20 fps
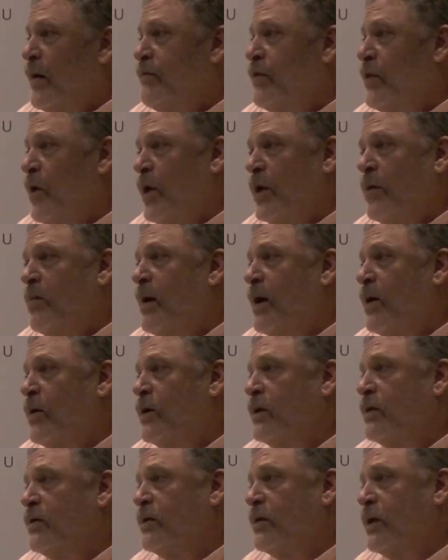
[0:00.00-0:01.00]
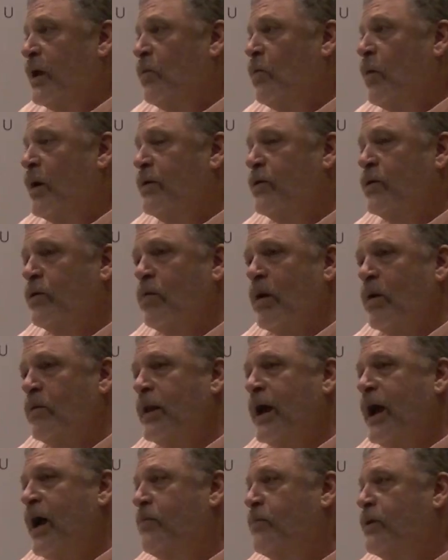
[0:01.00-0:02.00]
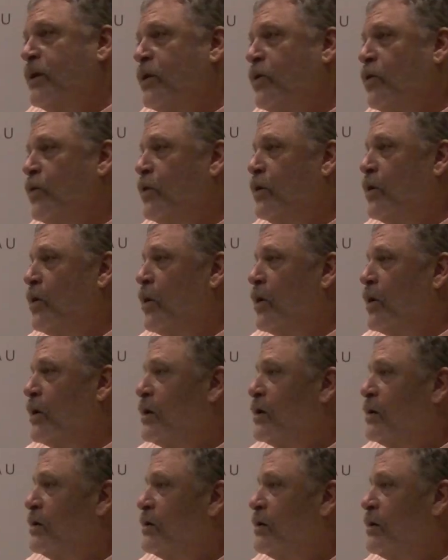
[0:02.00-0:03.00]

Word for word: I've thought about it and wondered what would happen in New York.